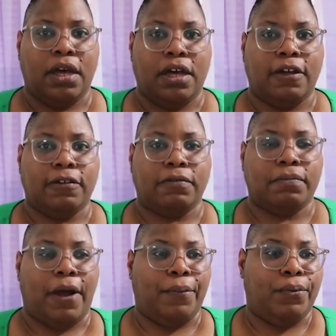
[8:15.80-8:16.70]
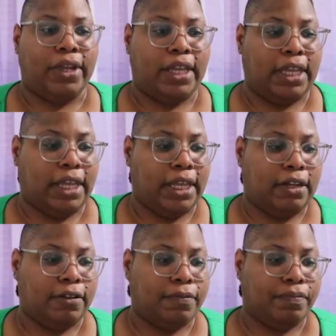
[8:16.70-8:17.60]
my
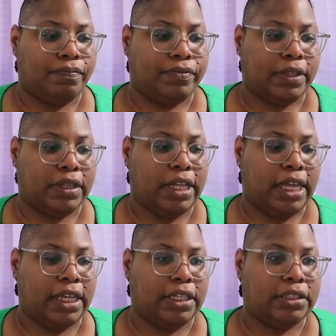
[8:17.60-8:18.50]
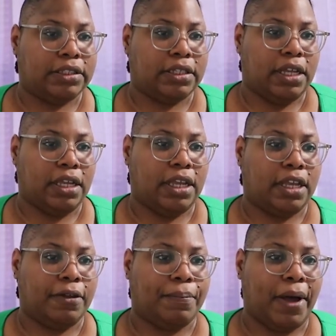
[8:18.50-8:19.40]
red leggings
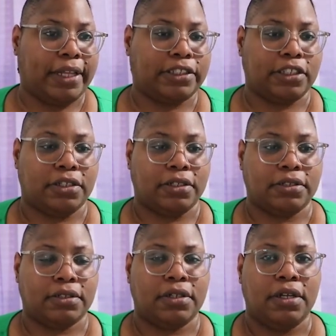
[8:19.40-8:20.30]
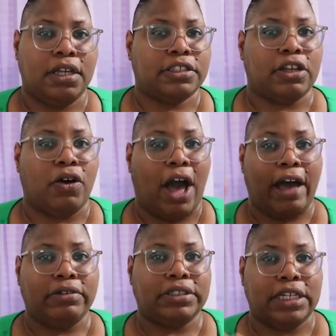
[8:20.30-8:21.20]
and my chucks. So
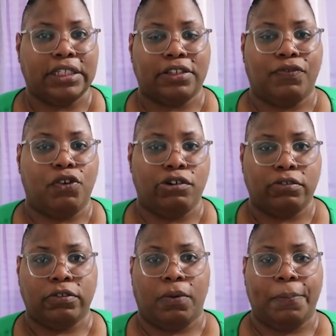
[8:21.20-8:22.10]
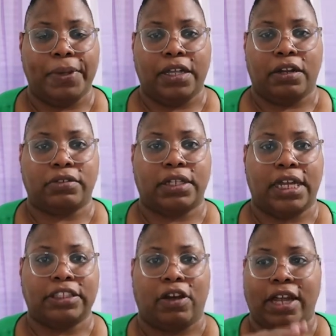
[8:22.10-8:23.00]
I was thinking Sephora was gonna be close to
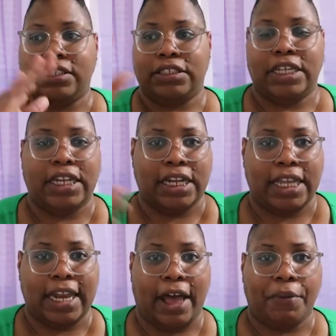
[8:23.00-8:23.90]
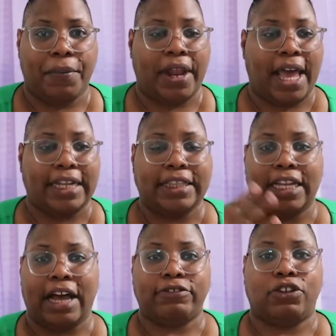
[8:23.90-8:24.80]
there so I could just get in and get out, but I didn't
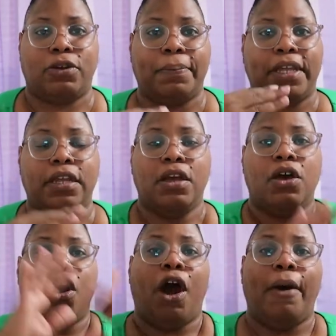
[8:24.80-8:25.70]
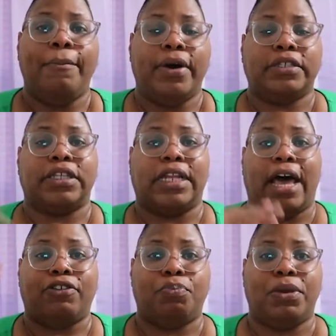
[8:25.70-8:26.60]
think I was gonna be amongst a
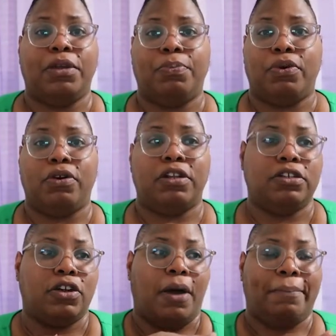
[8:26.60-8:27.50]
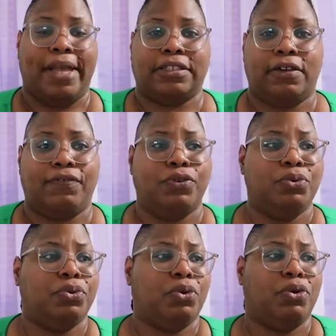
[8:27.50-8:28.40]
lot of people. You know, I'm passing a
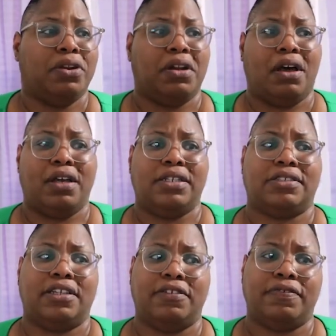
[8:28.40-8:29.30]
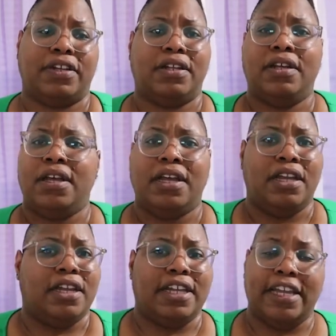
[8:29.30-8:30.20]
food court and all this stuff, and
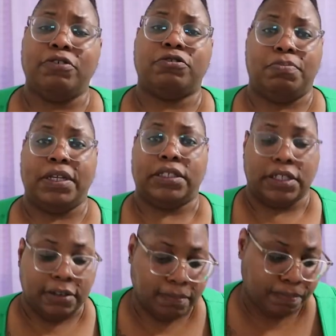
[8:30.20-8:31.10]
it was busy.